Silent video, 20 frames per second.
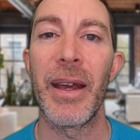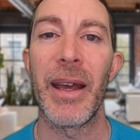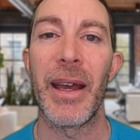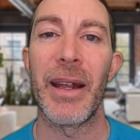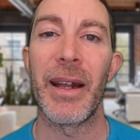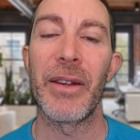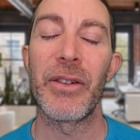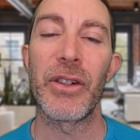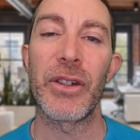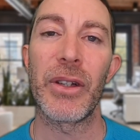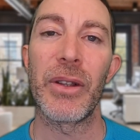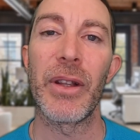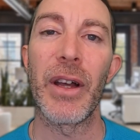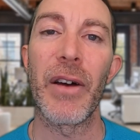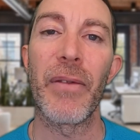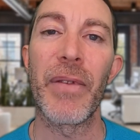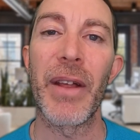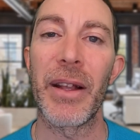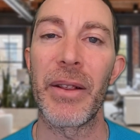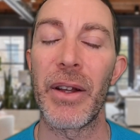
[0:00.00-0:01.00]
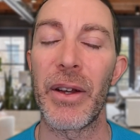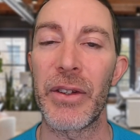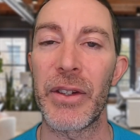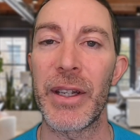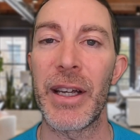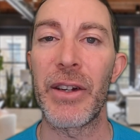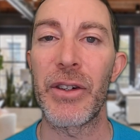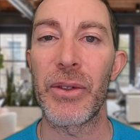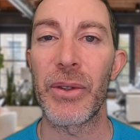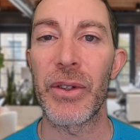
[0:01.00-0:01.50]
And I just love that Los
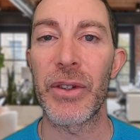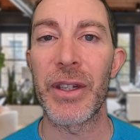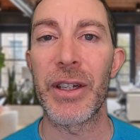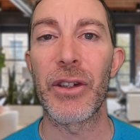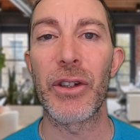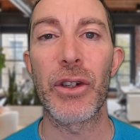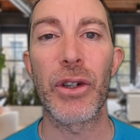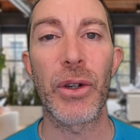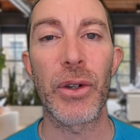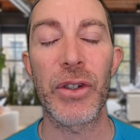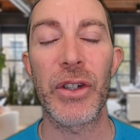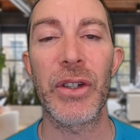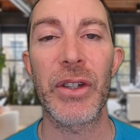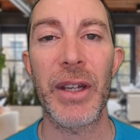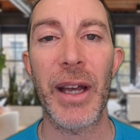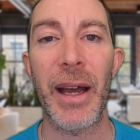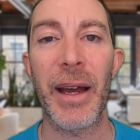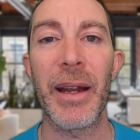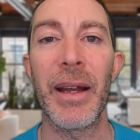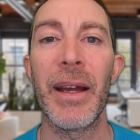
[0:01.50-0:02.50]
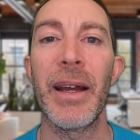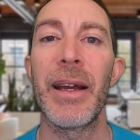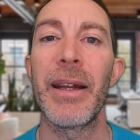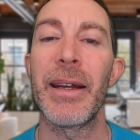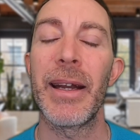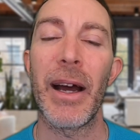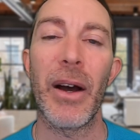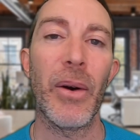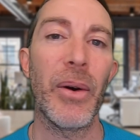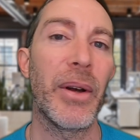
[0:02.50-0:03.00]
Angeles encourages that.
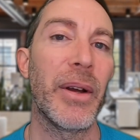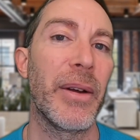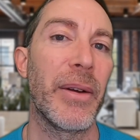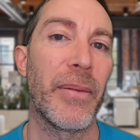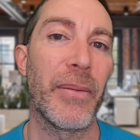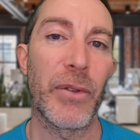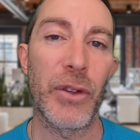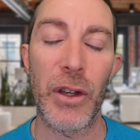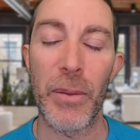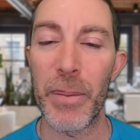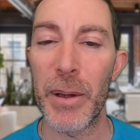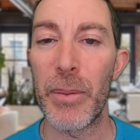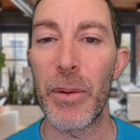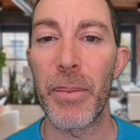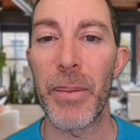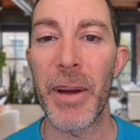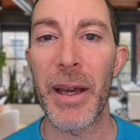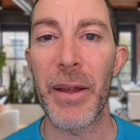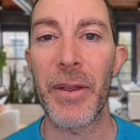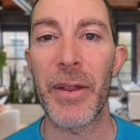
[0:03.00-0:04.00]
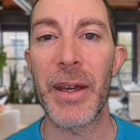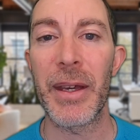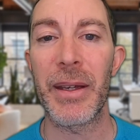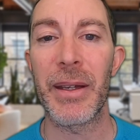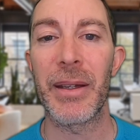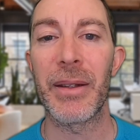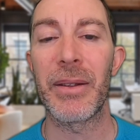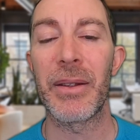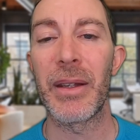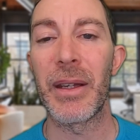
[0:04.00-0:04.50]
Now, some people may think
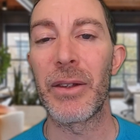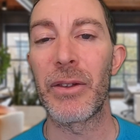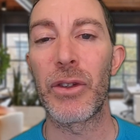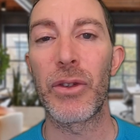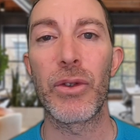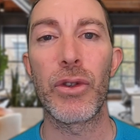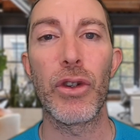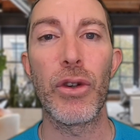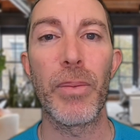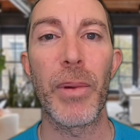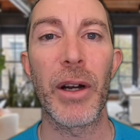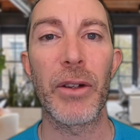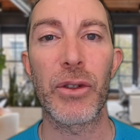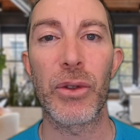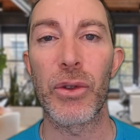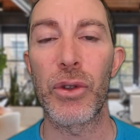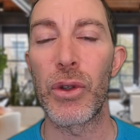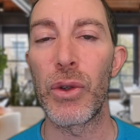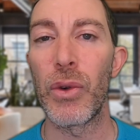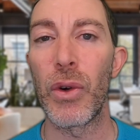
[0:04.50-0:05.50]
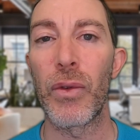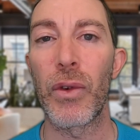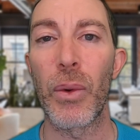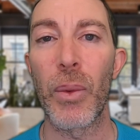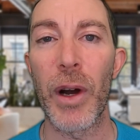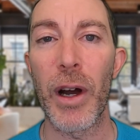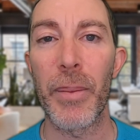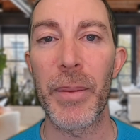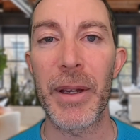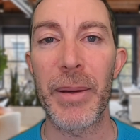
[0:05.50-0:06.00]
it's too much or too
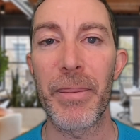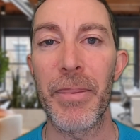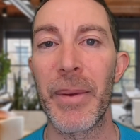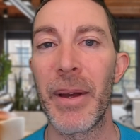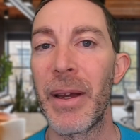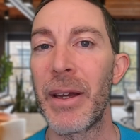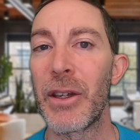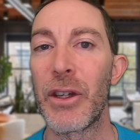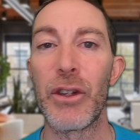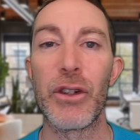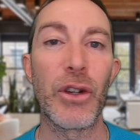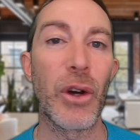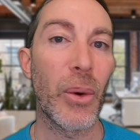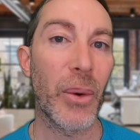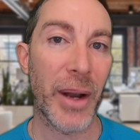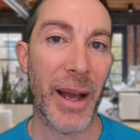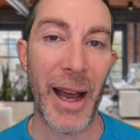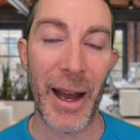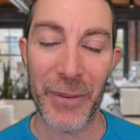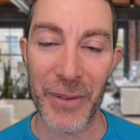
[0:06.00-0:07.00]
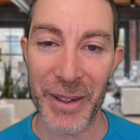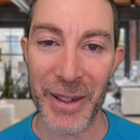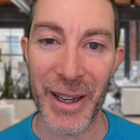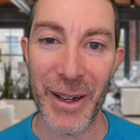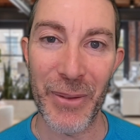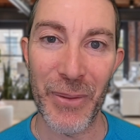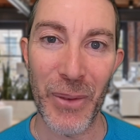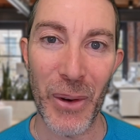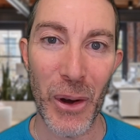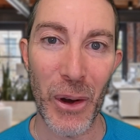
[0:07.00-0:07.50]
overwhelming. You don't have to
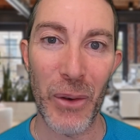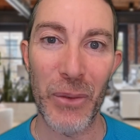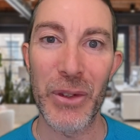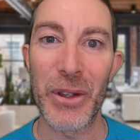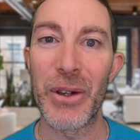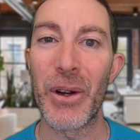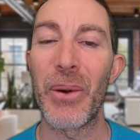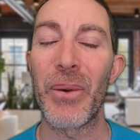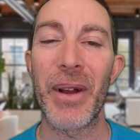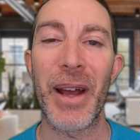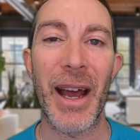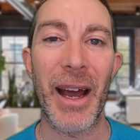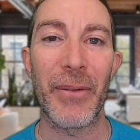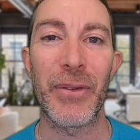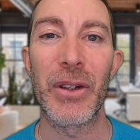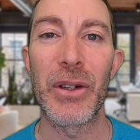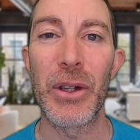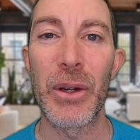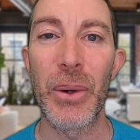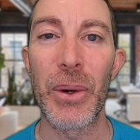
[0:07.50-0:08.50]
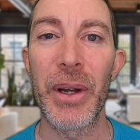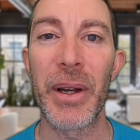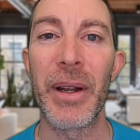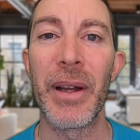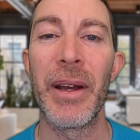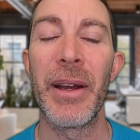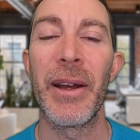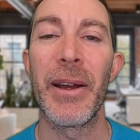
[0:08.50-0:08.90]
get involved. You don't have to do it.